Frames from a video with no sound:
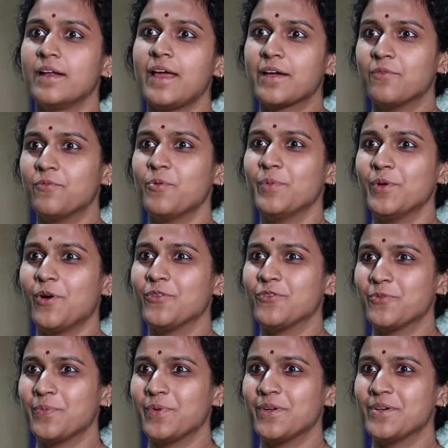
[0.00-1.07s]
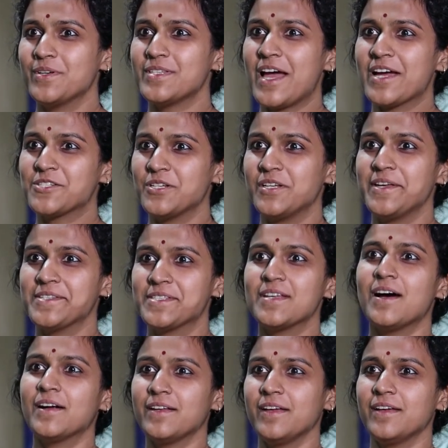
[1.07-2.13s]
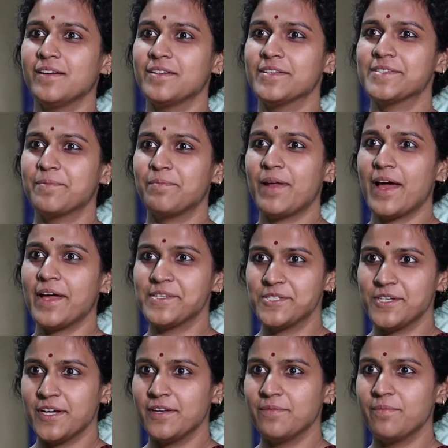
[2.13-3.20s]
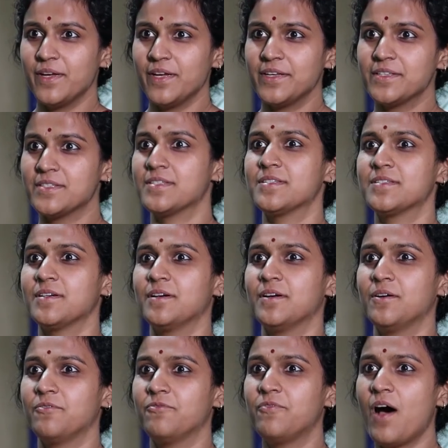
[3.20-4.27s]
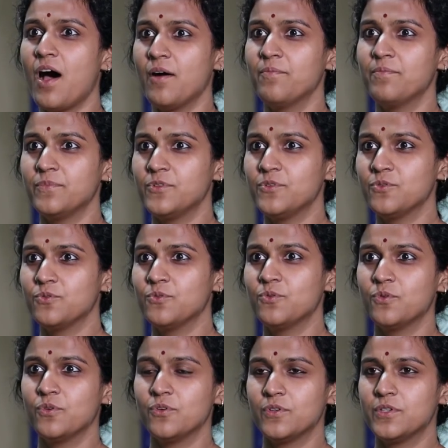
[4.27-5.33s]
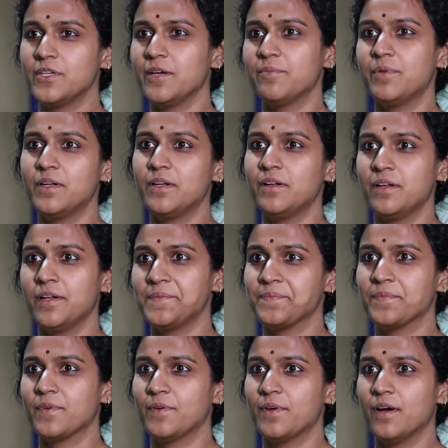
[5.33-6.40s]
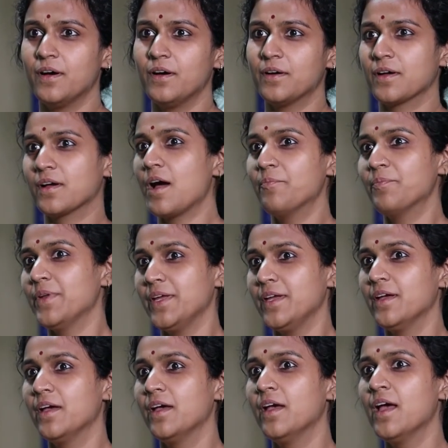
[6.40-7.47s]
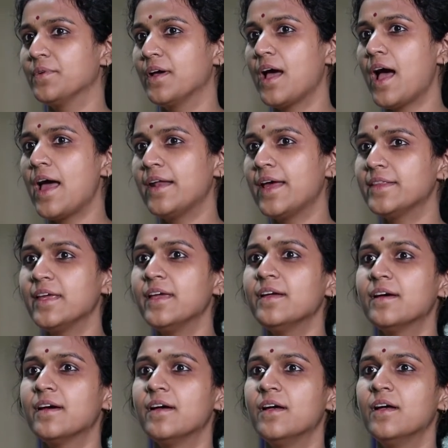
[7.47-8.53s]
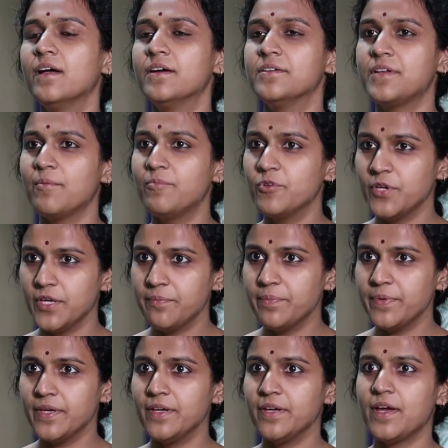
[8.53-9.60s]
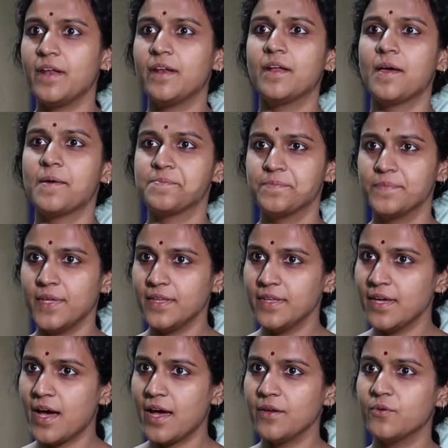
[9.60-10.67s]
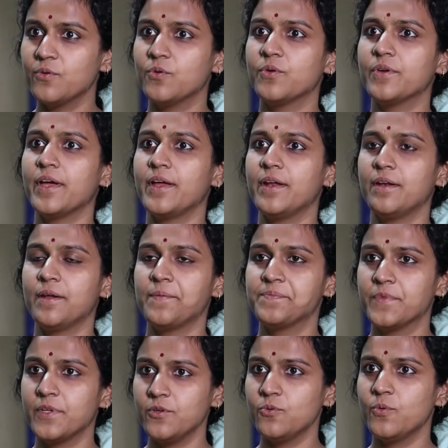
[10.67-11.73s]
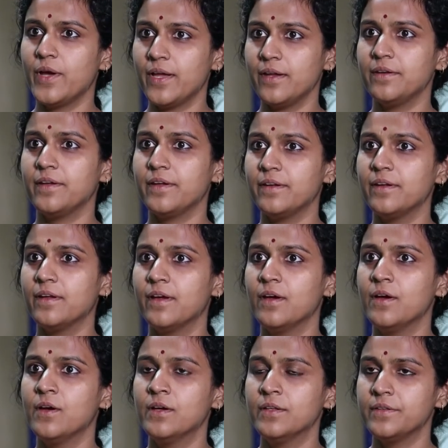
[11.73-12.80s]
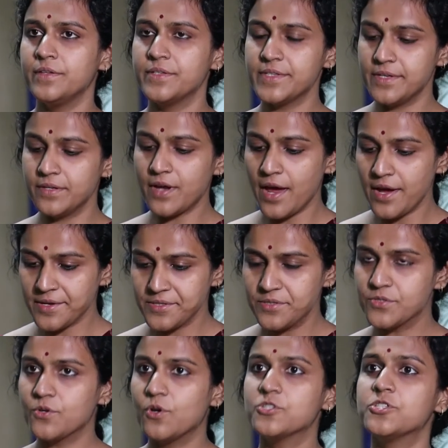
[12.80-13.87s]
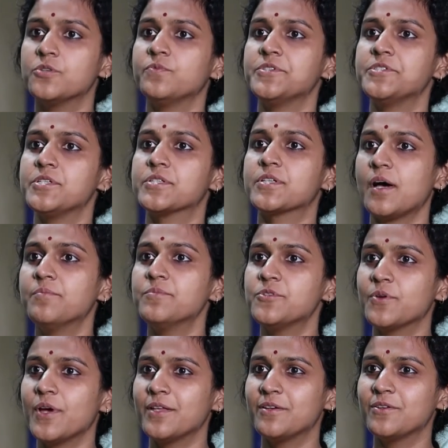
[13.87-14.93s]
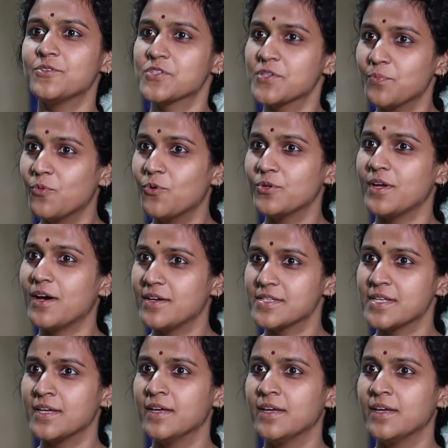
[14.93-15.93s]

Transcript: like a woman entrepreneur is actually starting a supply chain based farm to table company. And I think WEP and NITI Aayog and the UN and this entire consortium which has come together to support us,